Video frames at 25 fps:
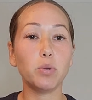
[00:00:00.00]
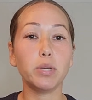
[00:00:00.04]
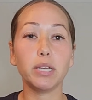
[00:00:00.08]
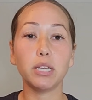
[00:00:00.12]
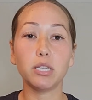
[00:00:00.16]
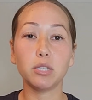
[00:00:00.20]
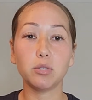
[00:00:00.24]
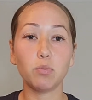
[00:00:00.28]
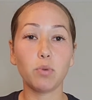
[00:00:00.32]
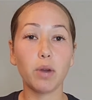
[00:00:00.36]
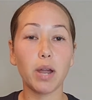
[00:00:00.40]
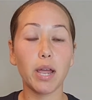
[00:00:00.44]

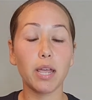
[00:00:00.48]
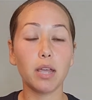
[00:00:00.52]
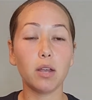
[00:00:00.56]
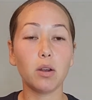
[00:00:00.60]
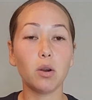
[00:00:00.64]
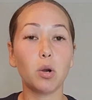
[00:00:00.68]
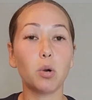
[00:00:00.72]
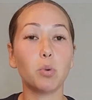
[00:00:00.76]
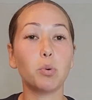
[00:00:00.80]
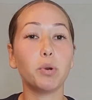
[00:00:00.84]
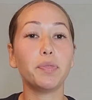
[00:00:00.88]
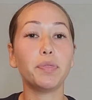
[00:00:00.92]
is right
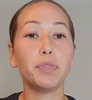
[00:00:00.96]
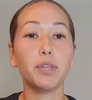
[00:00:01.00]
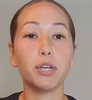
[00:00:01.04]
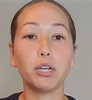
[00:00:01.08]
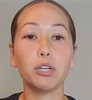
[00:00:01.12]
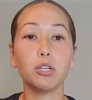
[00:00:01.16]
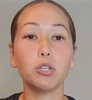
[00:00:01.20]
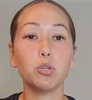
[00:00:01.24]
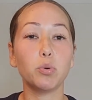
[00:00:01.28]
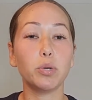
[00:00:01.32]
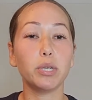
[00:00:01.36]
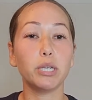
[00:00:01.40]
or what they're
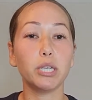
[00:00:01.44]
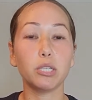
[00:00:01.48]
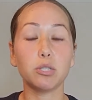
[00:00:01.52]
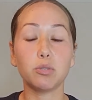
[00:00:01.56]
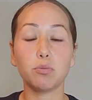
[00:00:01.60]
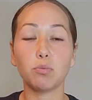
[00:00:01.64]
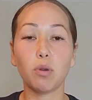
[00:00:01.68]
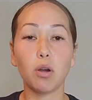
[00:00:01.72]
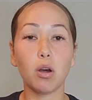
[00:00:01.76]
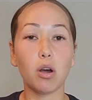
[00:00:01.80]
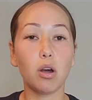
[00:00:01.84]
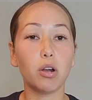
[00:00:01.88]
doing is
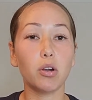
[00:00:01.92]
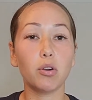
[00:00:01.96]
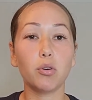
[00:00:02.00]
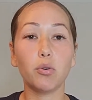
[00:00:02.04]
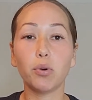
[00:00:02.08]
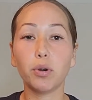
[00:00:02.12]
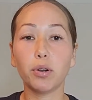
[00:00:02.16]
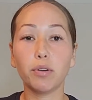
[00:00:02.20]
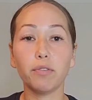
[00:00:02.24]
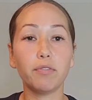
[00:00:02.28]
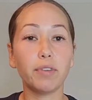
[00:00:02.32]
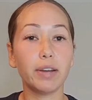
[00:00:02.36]
wrong
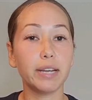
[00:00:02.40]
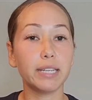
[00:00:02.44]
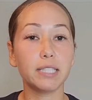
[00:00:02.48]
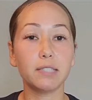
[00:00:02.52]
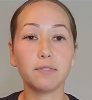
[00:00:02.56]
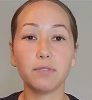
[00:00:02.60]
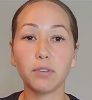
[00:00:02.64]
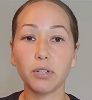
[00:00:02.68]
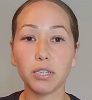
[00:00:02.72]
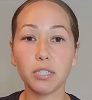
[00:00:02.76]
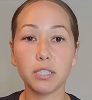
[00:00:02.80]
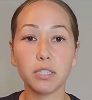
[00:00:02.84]
or vice
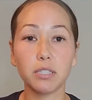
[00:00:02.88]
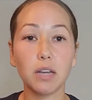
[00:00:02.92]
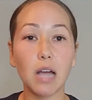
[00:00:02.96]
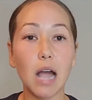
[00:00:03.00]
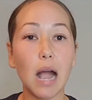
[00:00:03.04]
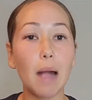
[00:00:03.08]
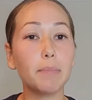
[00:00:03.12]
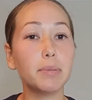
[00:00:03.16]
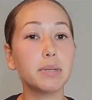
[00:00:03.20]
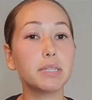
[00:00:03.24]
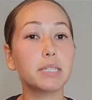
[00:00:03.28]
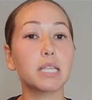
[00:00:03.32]
versa.
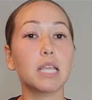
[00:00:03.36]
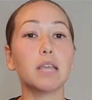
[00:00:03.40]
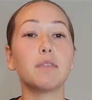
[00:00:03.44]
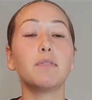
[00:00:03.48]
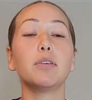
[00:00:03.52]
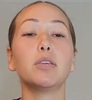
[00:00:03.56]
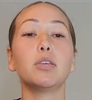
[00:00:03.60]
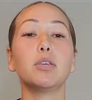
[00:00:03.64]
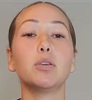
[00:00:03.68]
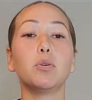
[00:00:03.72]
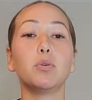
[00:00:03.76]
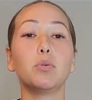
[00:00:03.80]
I'm just
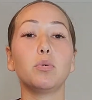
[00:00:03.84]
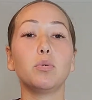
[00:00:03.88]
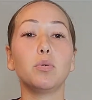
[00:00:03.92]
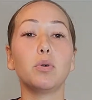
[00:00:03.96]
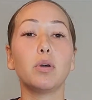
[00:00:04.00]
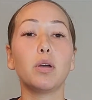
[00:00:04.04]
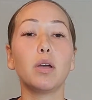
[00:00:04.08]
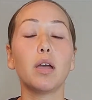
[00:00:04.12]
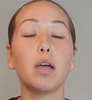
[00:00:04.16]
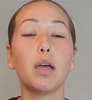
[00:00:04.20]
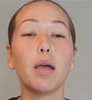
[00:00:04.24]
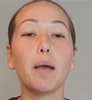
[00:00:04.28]
giving you
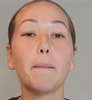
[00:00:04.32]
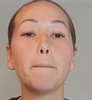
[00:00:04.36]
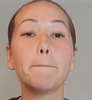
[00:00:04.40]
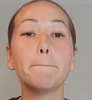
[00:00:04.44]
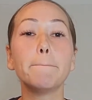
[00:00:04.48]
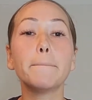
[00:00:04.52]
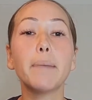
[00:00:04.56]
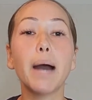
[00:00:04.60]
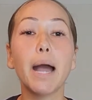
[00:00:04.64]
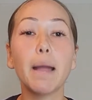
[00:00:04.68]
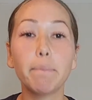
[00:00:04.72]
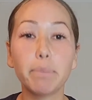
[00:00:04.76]

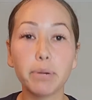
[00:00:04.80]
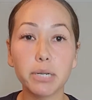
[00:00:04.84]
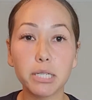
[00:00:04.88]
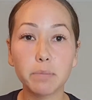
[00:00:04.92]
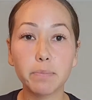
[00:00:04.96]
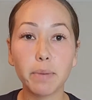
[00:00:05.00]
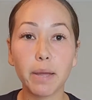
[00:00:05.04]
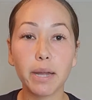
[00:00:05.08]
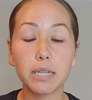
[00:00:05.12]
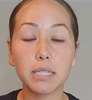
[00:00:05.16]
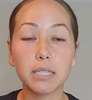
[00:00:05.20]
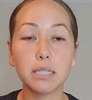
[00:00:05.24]
my
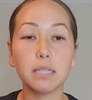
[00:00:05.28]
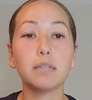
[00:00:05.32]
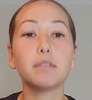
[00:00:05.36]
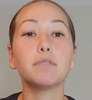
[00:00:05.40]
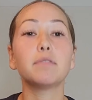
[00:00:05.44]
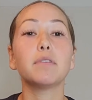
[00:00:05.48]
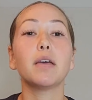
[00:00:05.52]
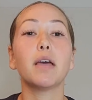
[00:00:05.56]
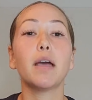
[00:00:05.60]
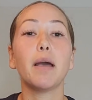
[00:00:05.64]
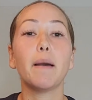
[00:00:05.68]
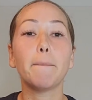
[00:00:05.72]
perspective,
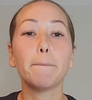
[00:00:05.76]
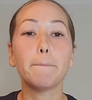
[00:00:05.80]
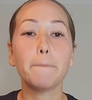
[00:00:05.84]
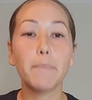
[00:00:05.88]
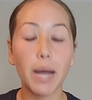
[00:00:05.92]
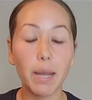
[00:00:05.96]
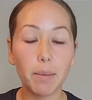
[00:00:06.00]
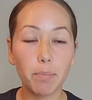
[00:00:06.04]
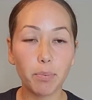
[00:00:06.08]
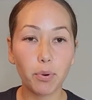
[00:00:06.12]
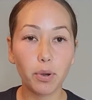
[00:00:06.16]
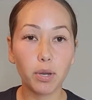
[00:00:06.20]

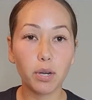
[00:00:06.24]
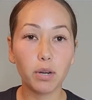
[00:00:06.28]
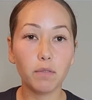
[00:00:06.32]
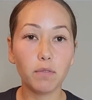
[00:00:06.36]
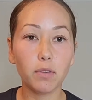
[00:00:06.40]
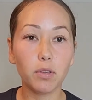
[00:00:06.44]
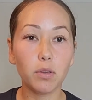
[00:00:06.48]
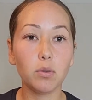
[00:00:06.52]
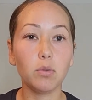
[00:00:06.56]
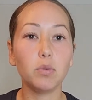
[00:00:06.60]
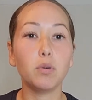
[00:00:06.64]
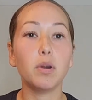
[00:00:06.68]
my point of
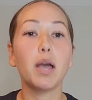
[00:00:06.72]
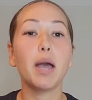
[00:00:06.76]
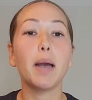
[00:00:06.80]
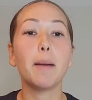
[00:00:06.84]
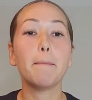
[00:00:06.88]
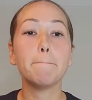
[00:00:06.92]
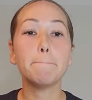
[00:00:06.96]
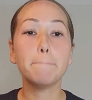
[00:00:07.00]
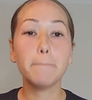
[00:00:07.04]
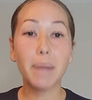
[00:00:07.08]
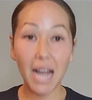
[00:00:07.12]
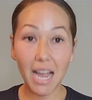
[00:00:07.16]
view,
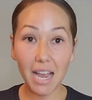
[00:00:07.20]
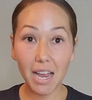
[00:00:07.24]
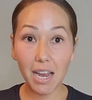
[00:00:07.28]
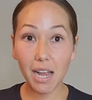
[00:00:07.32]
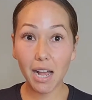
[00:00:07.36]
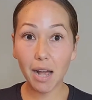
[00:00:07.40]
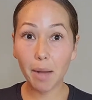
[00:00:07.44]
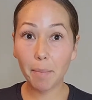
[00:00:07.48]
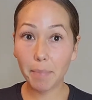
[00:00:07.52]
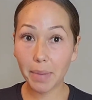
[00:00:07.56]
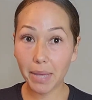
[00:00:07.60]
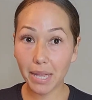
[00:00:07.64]
my
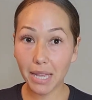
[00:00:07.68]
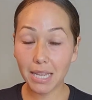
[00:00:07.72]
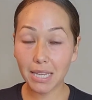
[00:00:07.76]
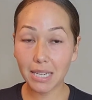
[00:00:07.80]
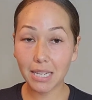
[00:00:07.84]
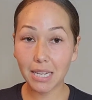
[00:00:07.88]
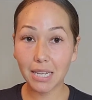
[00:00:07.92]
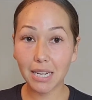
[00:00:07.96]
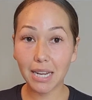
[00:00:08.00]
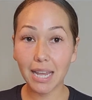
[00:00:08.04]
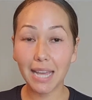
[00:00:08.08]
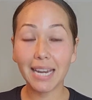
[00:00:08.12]

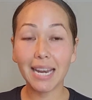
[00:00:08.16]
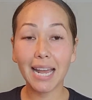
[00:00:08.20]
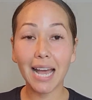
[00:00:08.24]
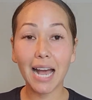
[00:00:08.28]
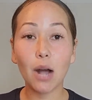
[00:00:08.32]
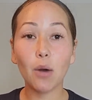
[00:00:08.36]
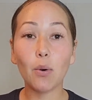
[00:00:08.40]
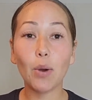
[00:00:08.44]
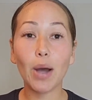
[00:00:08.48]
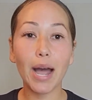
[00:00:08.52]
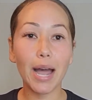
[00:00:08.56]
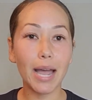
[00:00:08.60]
opinion, and
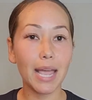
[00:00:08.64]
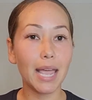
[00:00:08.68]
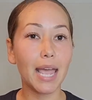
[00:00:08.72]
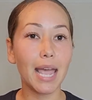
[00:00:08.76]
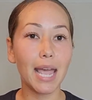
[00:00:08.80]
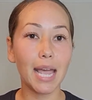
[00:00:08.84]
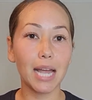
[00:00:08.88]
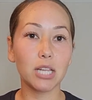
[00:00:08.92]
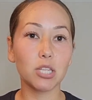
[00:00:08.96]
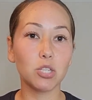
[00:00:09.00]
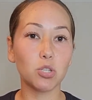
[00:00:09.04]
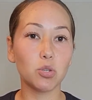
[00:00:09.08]
how I
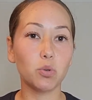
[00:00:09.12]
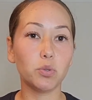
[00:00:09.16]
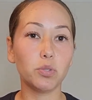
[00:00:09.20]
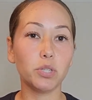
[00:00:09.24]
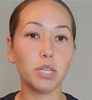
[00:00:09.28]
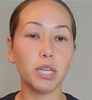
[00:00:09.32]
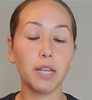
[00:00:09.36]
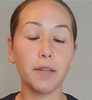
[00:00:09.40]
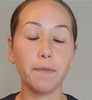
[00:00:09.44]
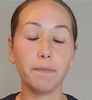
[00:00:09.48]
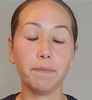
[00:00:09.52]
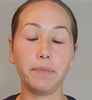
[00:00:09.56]
handled
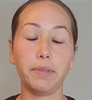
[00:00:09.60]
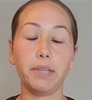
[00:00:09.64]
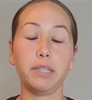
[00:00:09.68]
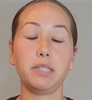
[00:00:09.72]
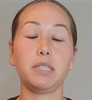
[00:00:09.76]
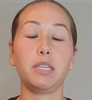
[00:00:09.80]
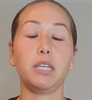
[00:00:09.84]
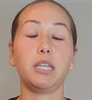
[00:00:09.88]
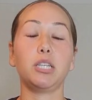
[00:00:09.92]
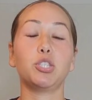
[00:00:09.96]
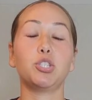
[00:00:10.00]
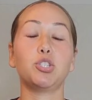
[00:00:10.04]
this
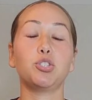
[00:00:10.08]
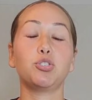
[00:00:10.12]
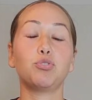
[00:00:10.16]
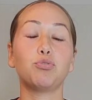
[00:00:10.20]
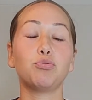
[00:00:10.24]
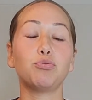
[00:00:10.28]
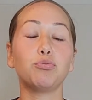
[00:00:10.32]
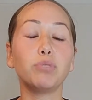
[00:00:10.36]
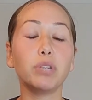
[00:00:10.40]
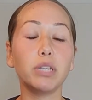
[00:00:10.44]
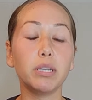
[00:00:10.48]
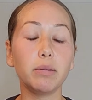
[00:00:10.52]

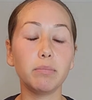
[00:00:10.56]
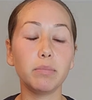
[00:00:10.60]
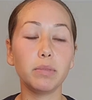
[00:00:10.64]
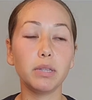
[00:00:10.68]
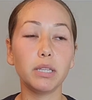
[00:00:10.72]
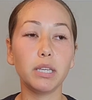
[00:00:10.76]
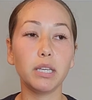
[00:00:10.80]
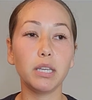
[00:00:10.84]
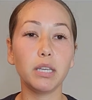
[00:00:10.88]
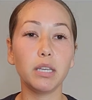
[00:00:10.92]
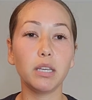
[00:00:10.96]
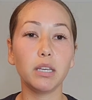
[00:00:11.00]

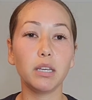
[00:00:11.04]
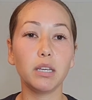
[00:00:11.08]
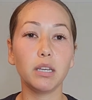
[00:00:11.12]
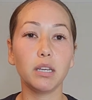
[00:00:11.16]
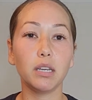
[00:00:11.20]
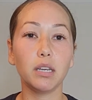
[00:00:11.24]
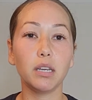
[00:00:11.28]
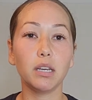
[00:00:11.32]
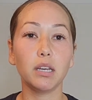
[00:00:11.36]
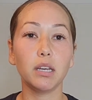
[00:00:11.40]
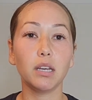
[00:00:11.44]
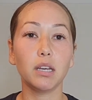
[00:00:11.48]
extremely
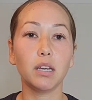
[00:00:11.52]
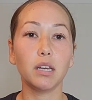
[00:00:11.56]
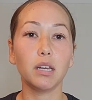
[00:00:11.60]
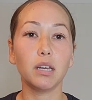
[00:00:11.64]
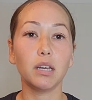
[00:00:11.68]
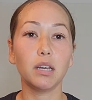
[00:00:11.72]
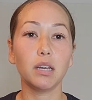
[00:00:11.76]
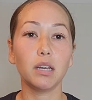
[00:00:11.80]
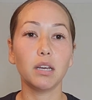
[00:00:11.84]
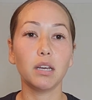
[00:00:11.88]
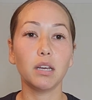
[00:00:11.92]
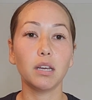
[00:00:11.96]

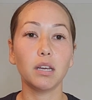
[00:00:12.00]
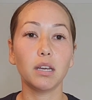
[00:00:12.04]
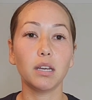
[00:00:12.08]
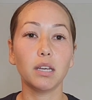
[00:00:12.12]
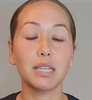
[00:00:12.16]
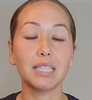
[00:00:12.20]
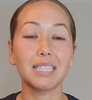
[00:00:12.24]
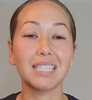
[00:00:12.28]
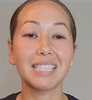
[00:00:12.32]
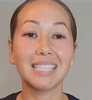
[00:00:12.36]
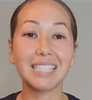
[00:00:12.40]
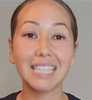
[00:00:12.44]

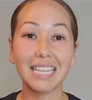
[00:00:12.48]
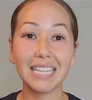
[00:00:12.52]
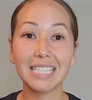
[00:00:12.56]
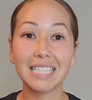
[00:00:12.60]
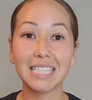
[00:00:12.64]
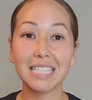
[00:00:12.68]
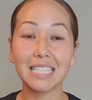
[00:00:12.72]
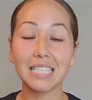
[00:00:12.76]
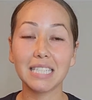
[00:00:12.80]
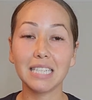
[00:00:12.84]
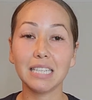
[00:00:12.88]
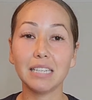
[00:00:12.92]

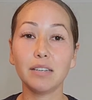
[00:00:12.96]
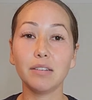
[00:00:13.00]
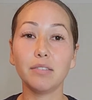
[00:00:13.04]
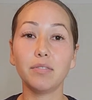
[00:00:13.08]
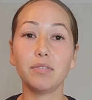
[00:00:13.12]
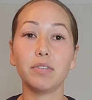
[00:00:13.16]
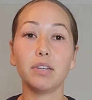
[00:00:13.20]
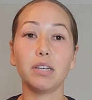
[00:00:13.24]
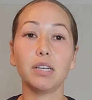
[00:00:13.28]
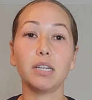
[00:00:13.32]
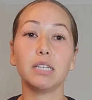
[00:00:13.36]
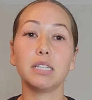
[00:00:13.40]

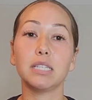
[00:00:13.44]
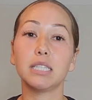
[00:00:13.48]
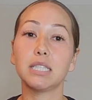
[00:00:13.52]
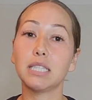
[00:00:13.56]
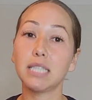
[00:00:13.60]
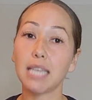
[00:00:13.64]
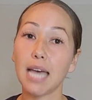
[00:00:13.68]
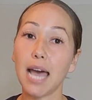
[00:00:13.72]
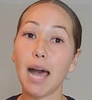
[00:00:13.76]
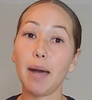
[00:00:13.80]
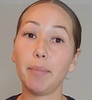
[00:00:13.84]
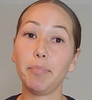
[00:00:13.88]
sensitive
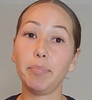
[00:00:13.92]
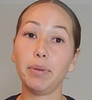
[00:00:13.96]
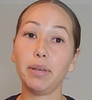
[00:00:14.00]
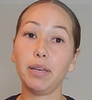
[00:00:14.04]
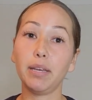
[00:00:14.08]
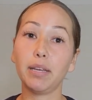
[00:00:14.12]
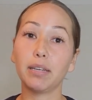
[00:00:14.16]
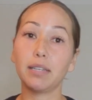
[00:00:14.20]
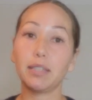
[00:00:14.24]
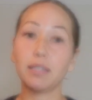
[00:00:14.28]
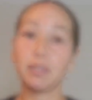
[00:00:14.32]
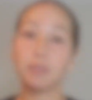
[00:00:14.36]
topic.